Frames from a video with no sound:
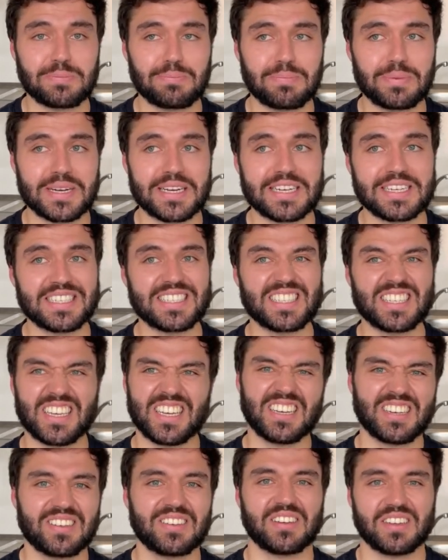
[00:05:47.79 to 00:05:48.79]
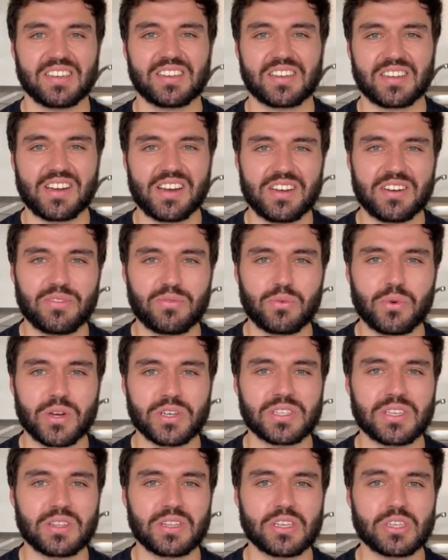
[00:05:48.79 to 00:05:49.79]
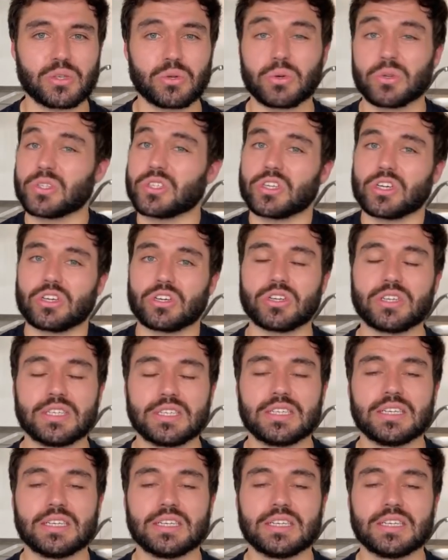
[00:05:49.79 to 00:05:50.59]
but it kind of works in the sauce, so